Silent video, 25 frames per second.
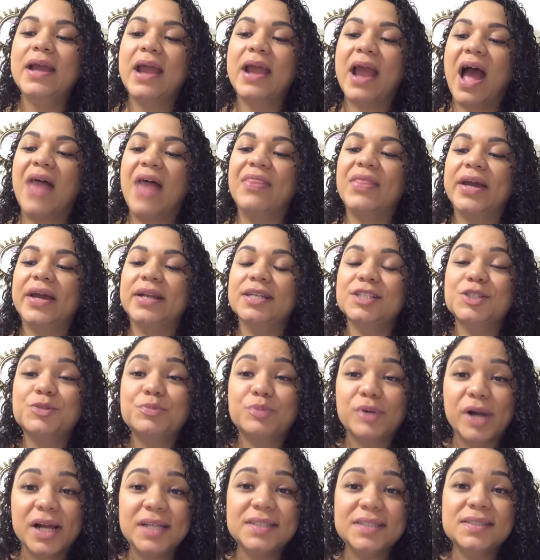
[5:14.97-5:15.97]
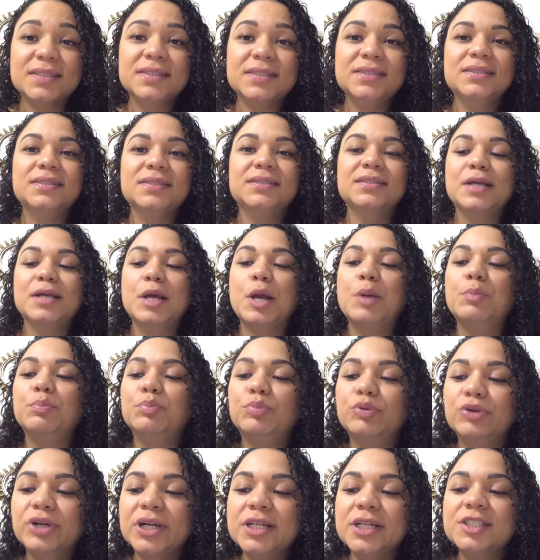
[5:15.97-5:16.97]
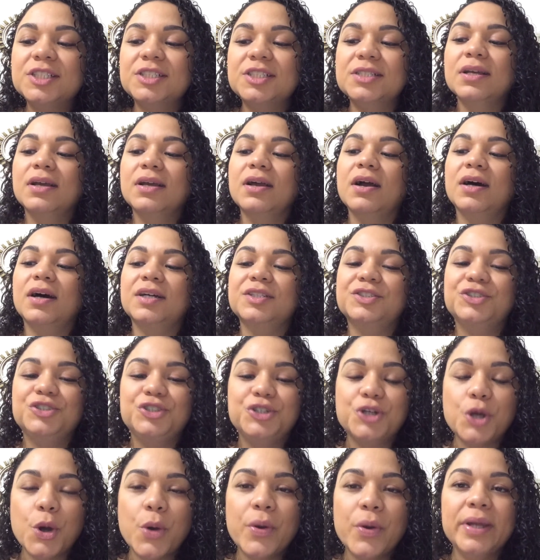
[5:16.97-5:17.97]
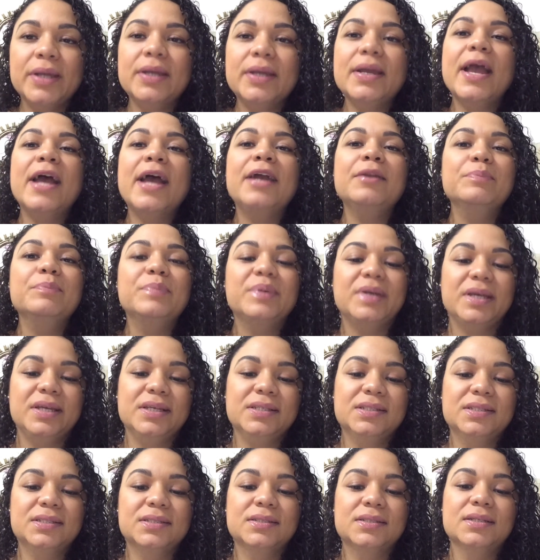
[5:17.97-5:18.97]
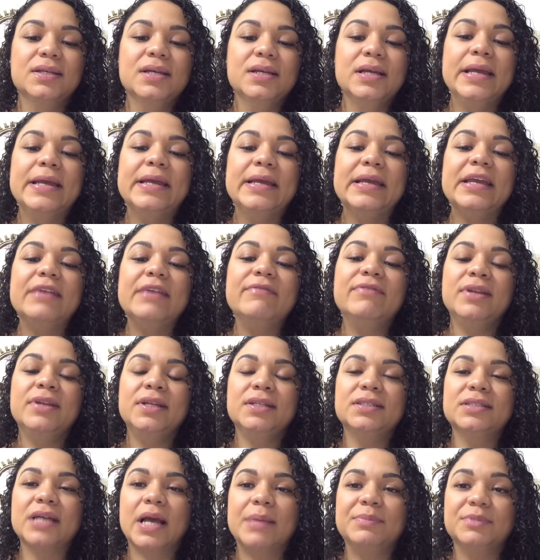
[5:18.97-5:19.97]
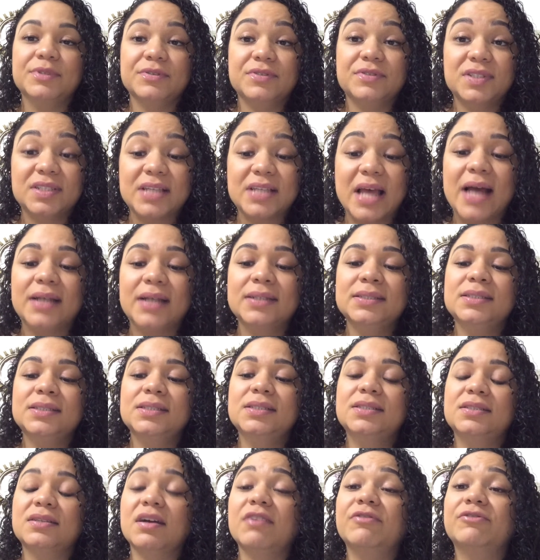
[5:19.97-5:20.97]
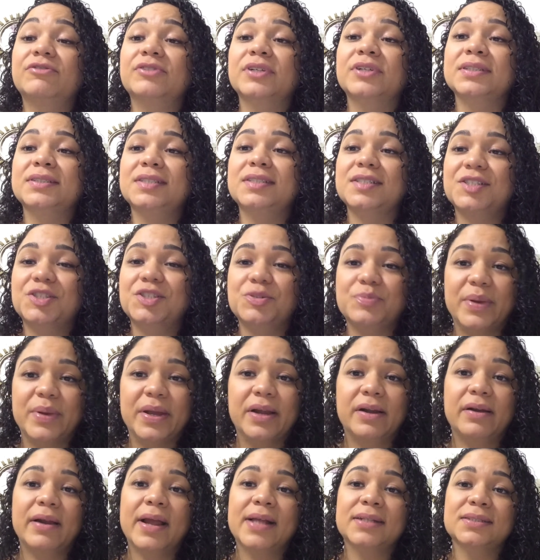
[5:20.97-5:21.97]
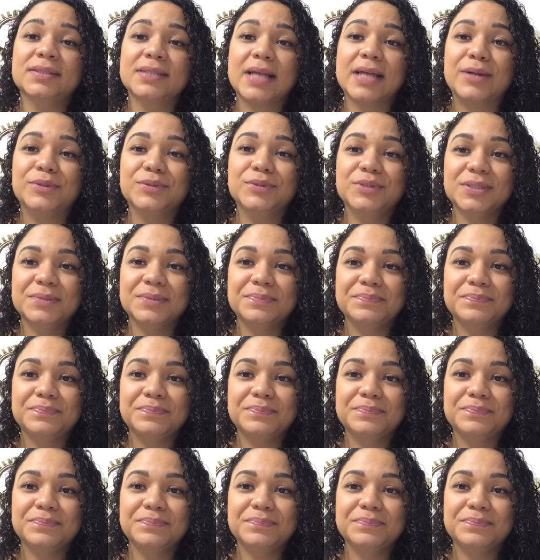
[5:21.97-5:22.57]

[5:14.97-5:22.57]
and that his presence brings us joy and peace, even in times of sadness, suffering, despair, and doubt.